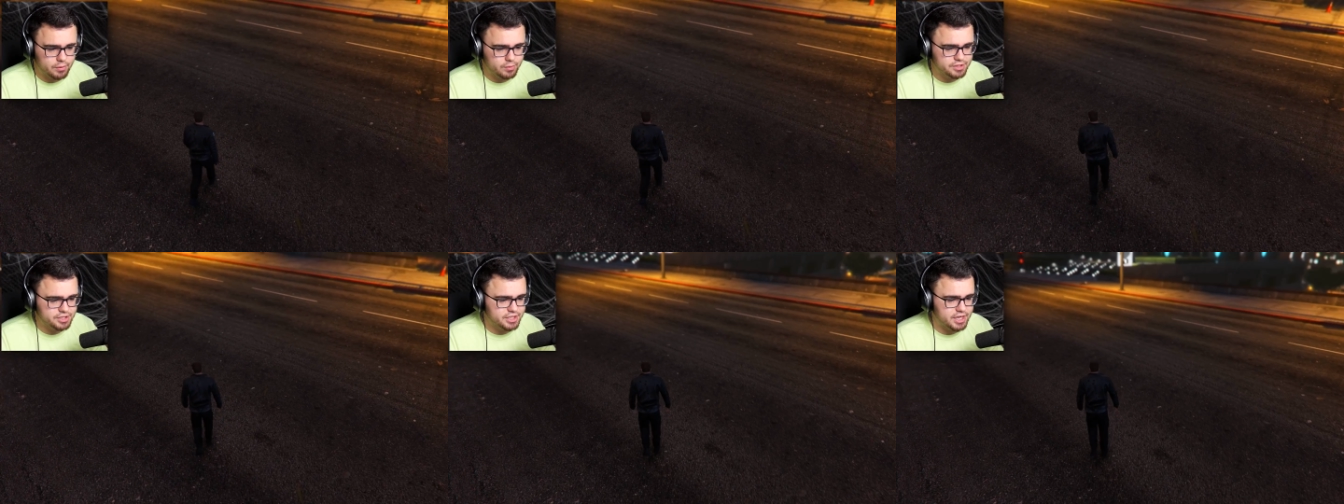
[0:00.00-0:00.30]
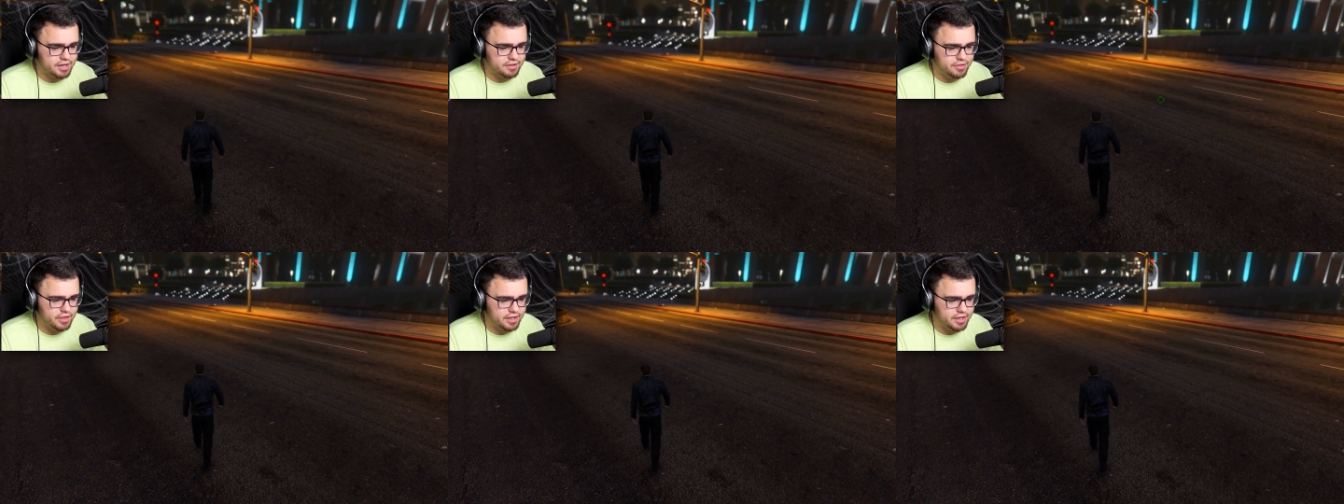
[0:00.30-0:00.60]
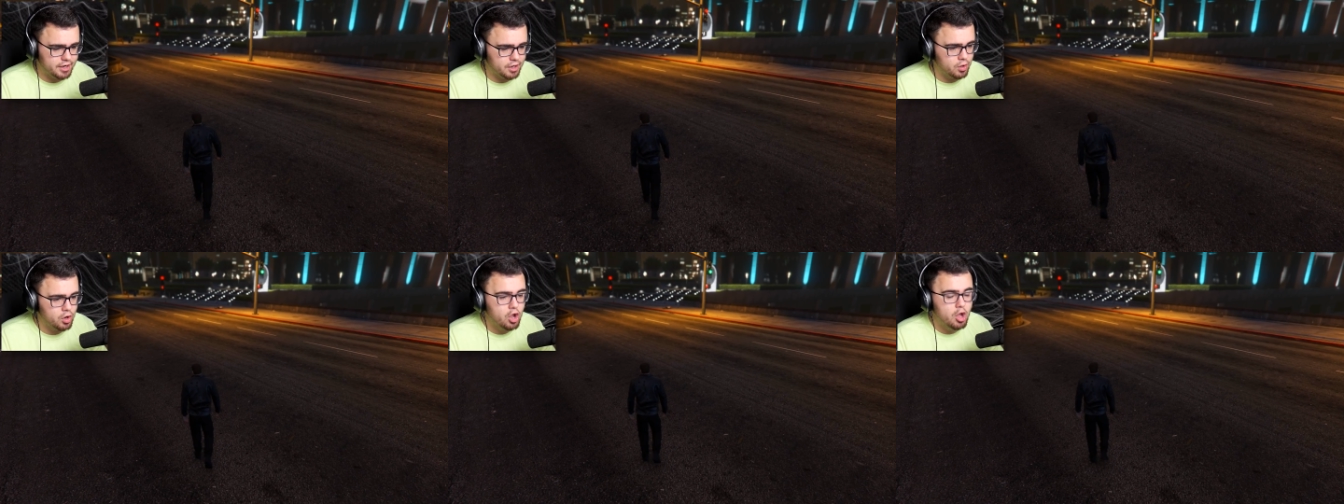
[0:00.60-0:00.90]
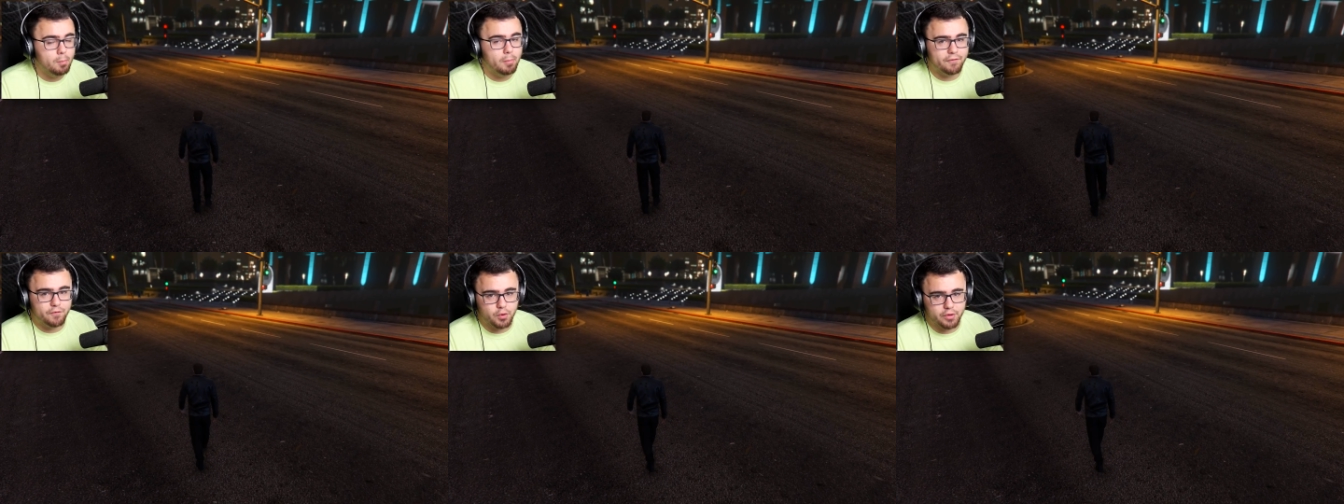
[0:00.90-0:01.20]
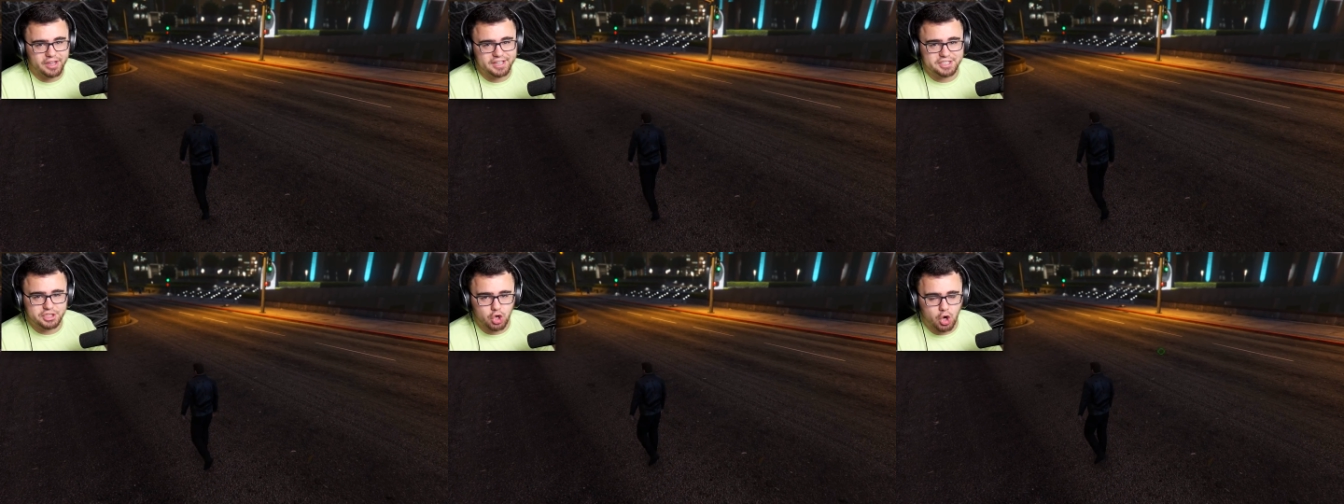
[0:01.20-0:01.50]
We just gotta think here before
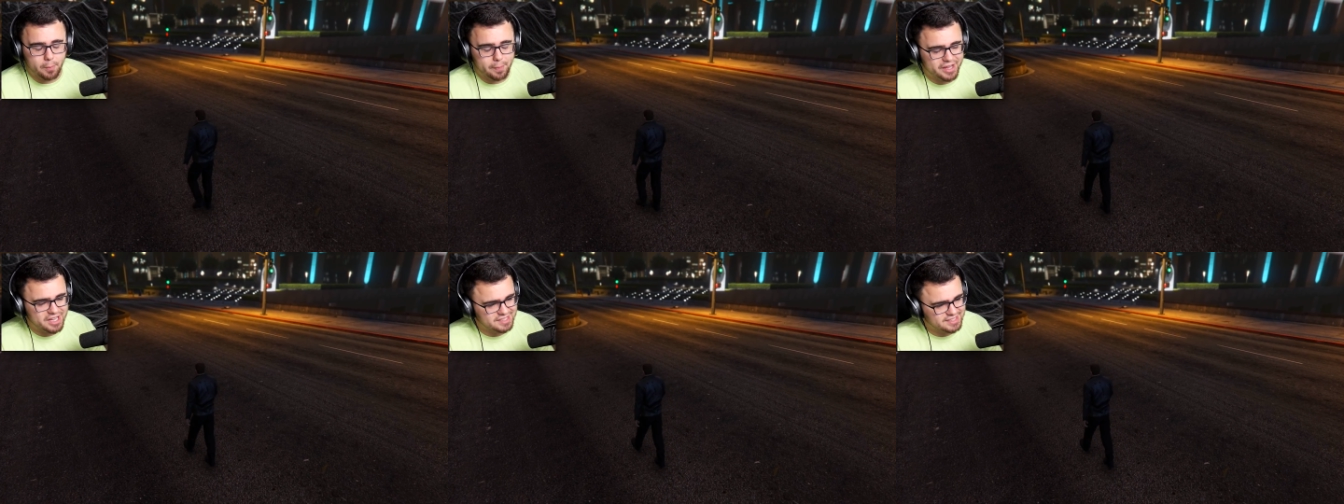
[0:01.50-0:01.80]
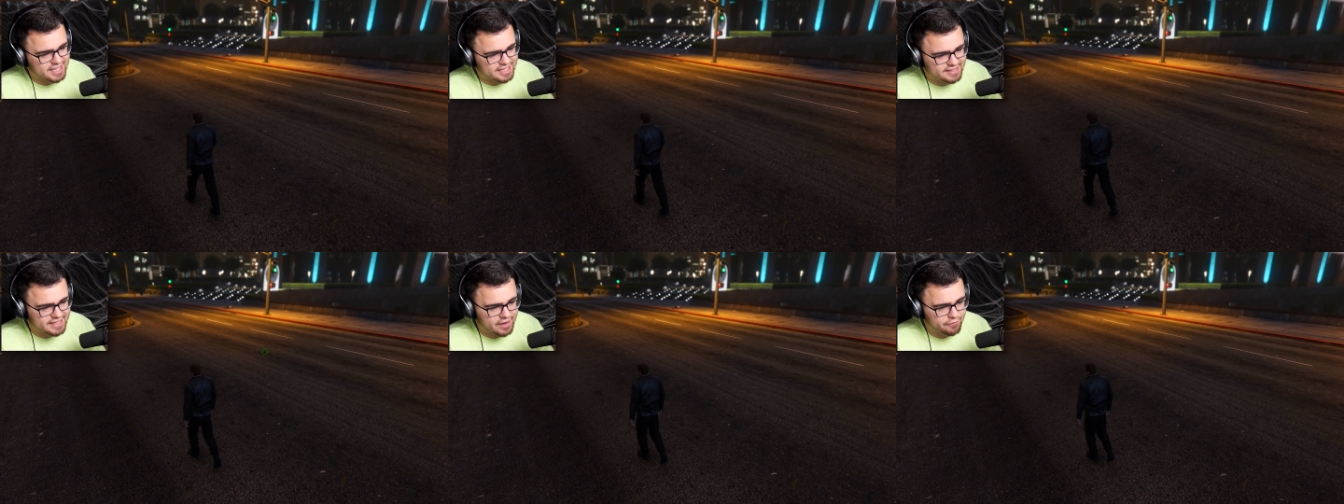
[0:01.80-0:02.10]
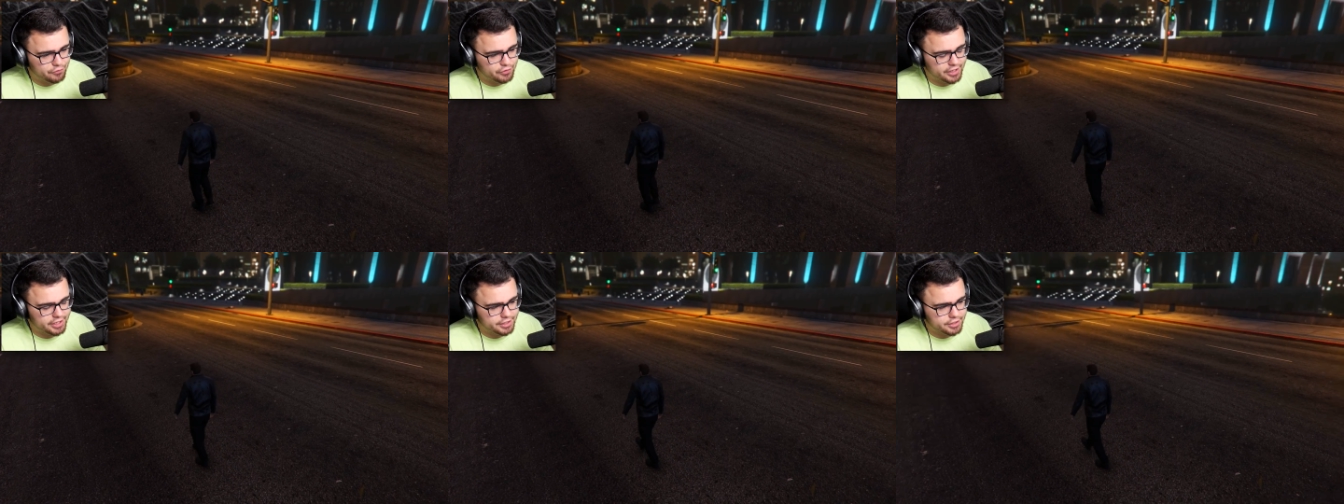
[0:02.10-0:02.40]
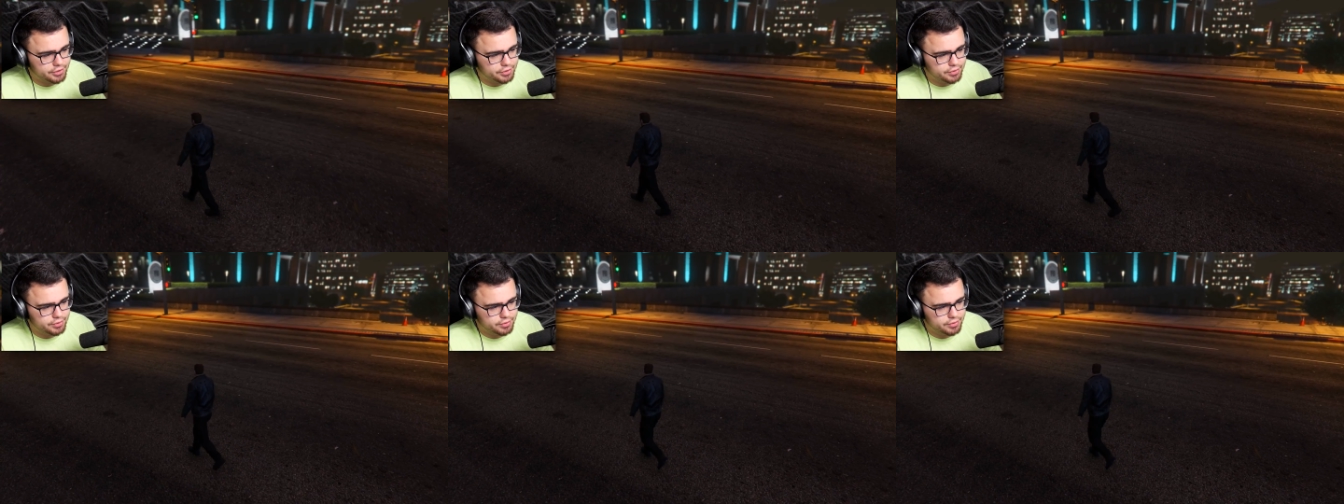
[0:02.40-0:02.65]
they show up because they definitely...